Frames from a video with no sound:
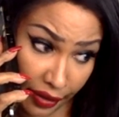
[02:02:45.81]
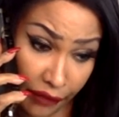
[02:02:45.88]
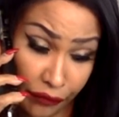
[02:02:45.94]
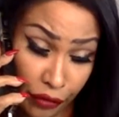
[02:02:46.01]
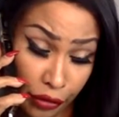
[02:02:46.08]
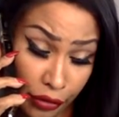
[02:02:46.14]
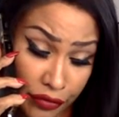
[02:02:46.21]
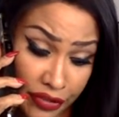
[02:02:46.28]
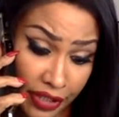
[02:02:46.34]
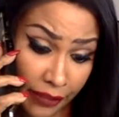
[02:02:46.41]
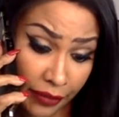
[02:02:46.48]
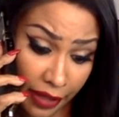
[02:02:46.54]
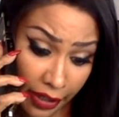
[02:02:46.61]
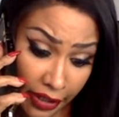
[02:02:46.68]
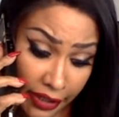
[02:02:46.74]
if you don't
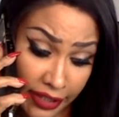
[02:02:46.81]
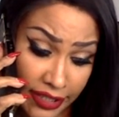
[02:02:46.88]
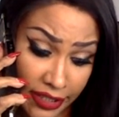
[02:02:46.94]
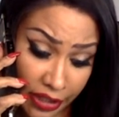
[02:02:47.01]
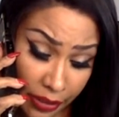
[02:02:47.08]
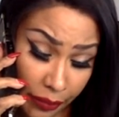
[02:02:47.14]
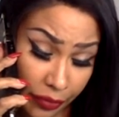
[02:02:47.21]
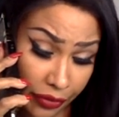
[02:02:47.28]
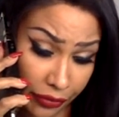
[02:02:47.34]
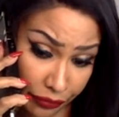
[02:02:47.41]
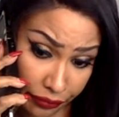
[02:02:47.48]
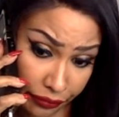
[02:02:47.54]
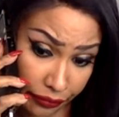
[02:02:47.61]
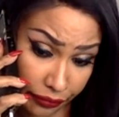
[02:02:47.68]
stop calling this number,